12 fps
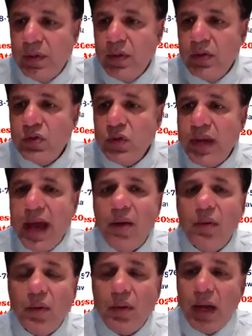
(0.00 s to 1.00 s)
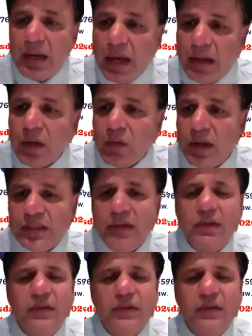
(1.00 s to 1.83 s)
So now another question.